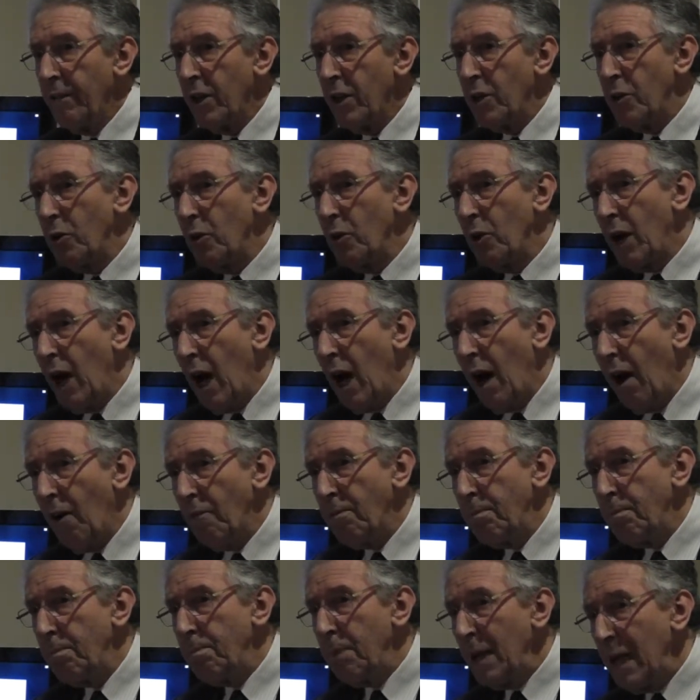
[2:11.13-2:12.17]
Two and a half
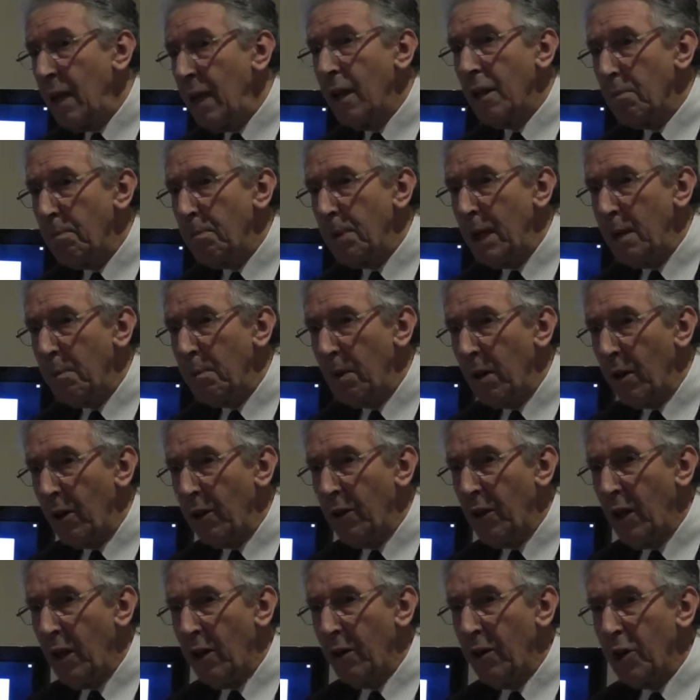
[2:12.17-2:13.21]
billion people, a
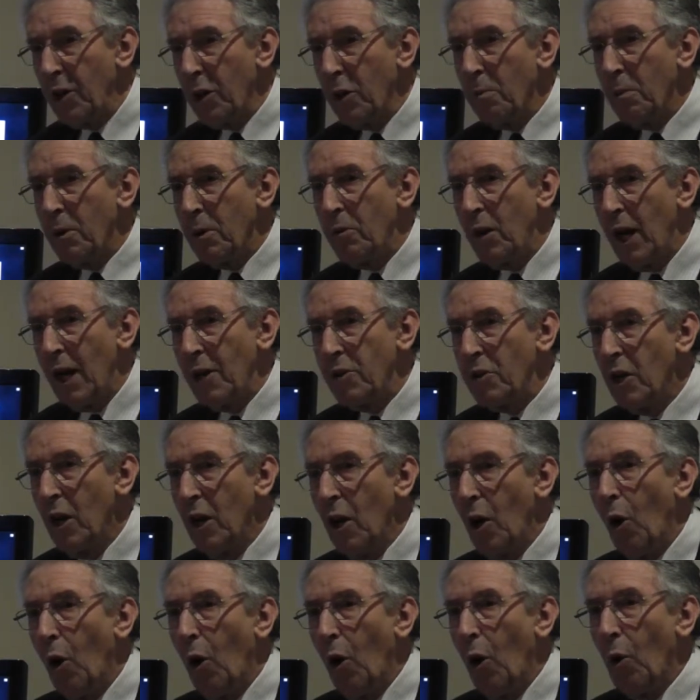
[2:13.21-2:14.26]
third of the human race,
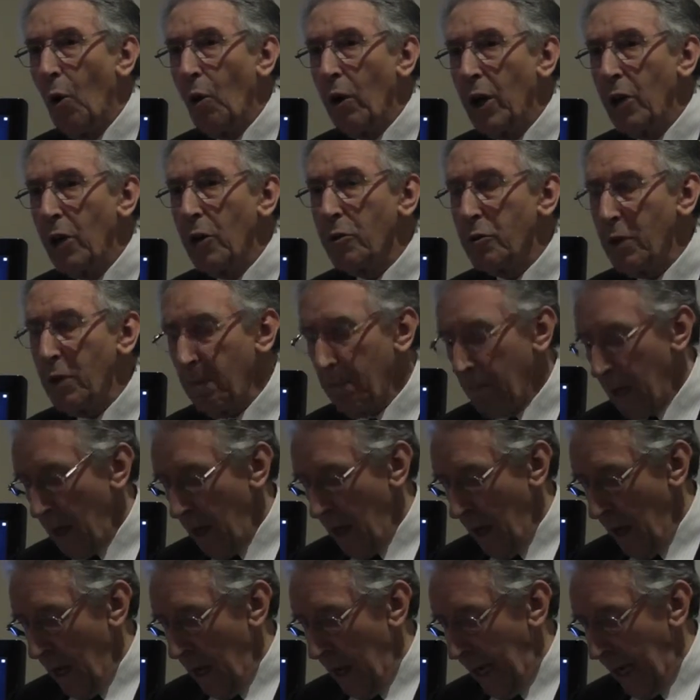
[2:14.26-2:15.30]
all using
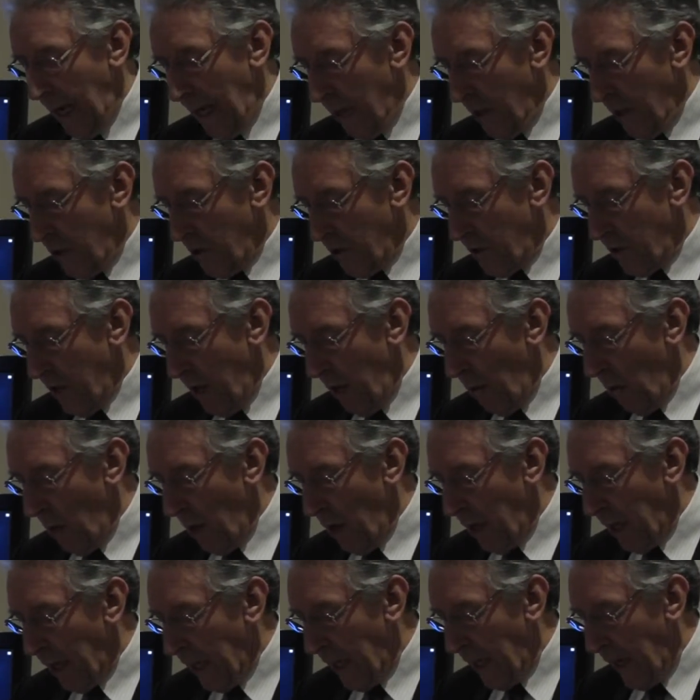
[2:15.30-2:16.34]
English as their
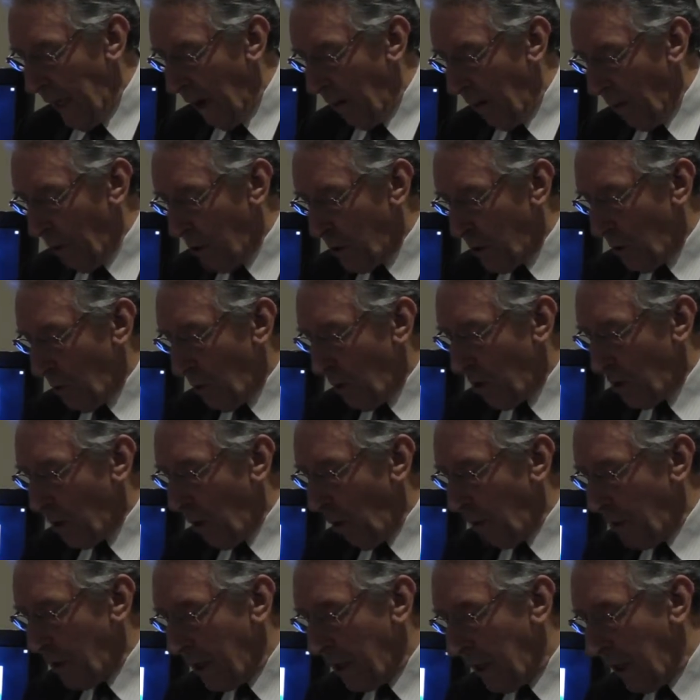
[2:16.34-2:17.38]
working language, all
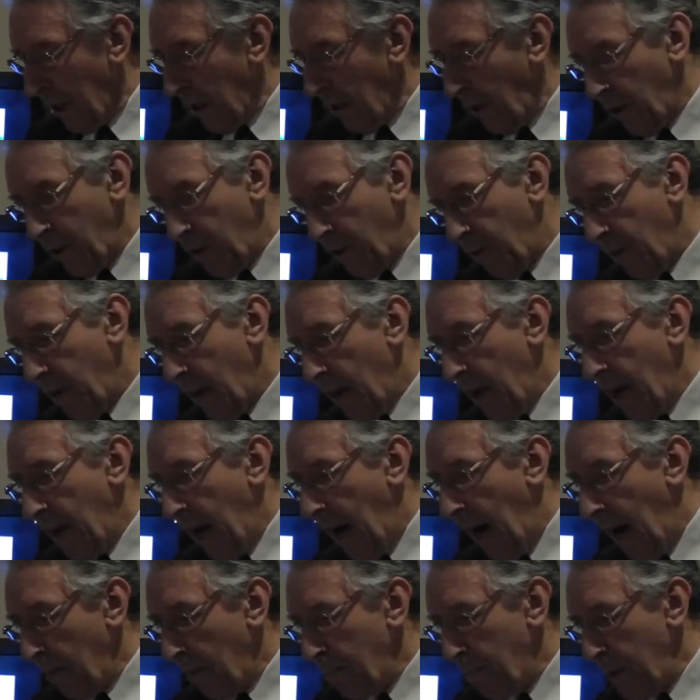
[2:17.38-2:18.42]
adopting a lot of
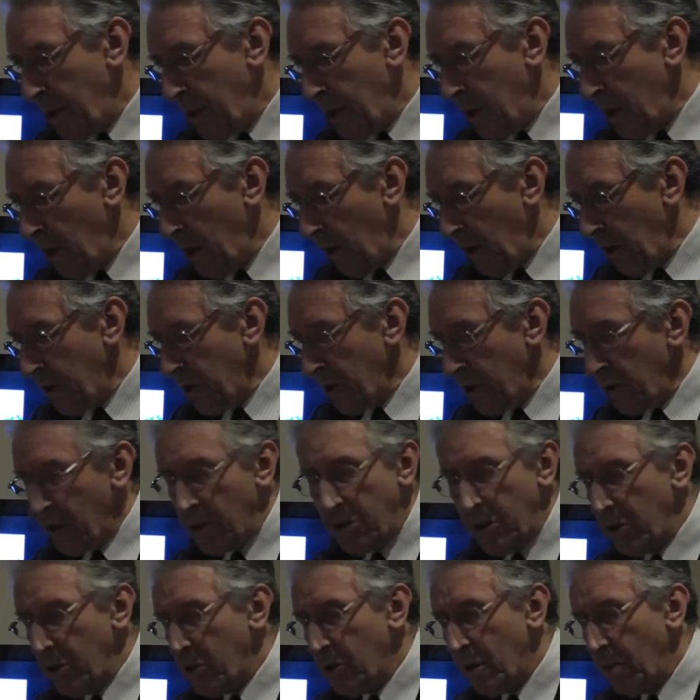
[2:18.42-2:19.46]
our British origin
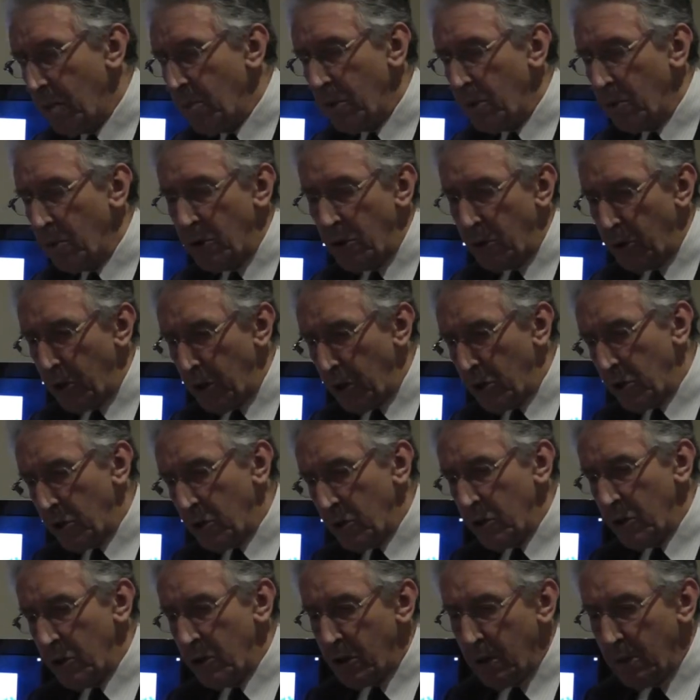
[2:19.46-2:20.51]
systems, judicial
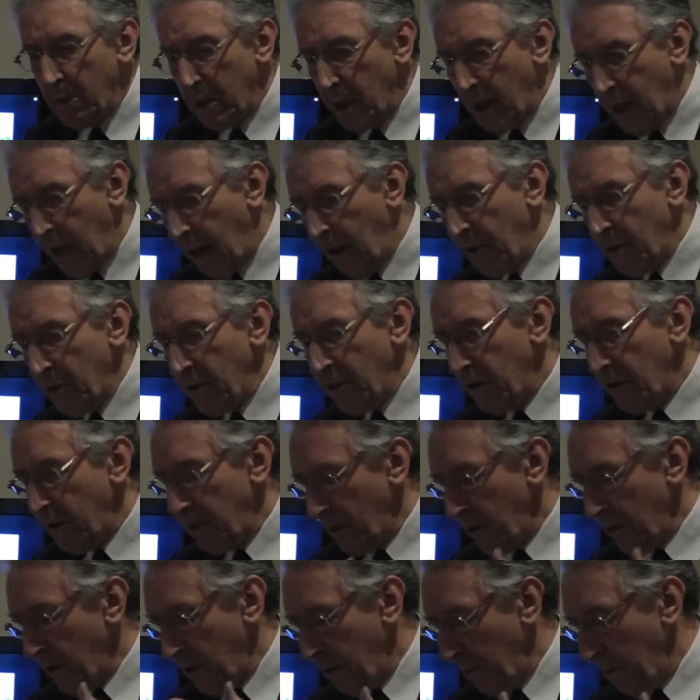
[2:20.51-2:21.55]
systems, accountancy
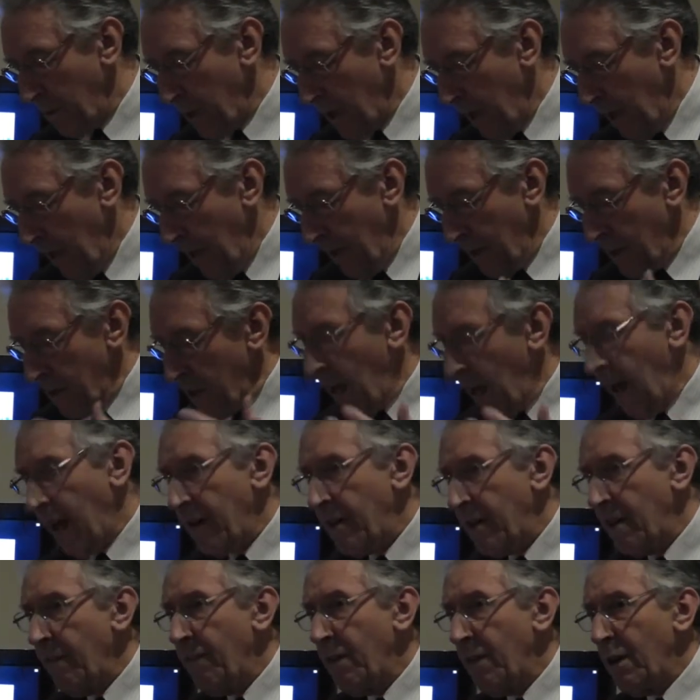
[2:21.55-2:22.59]
systems,
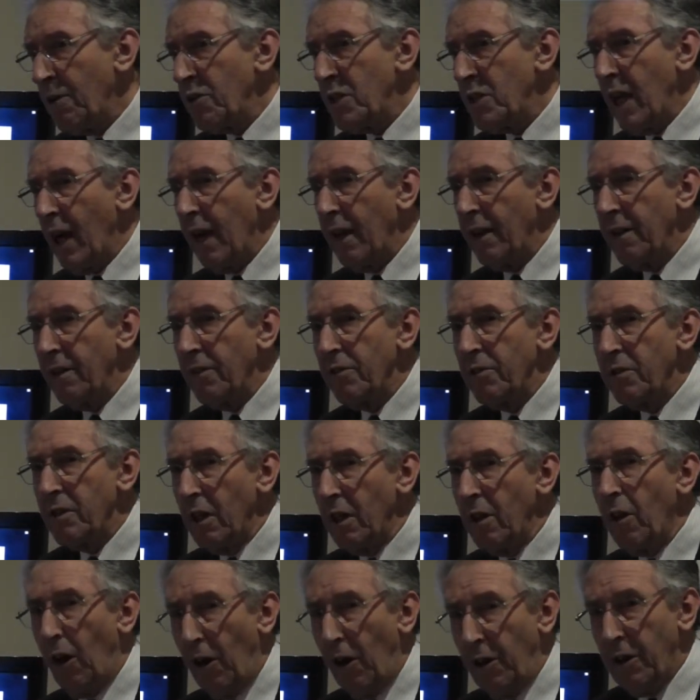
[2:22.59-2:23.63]
scientific standards, the
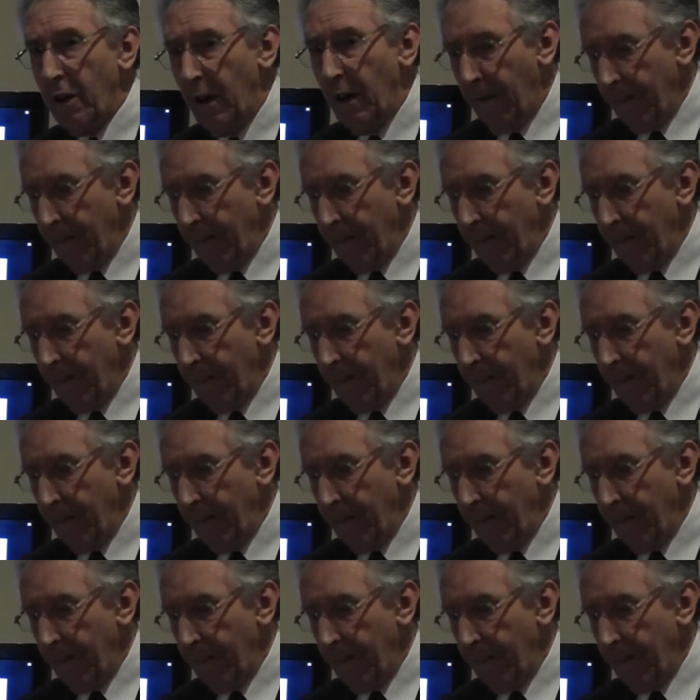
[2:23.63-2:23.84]
lot.